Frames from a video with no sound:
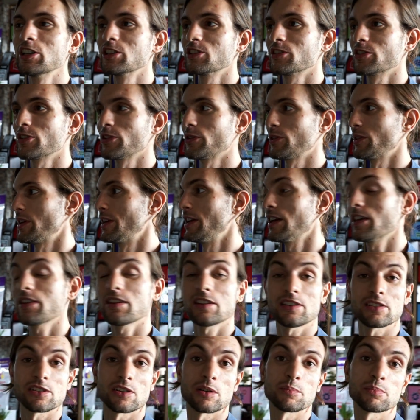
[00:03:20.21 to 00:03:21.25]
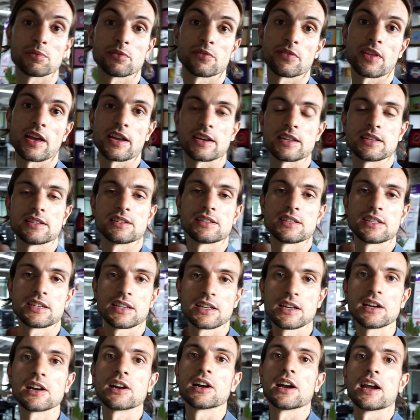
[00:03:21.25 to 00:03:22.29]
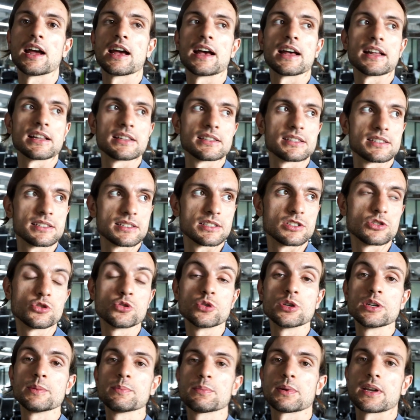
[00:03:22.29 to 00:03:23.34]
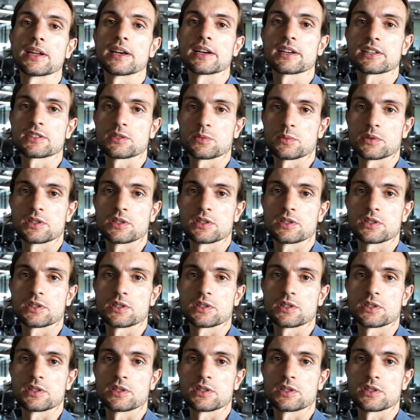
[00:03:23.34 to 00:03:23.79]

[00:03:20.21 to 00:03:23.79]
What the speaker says: So another example of that is here at Dreamplex,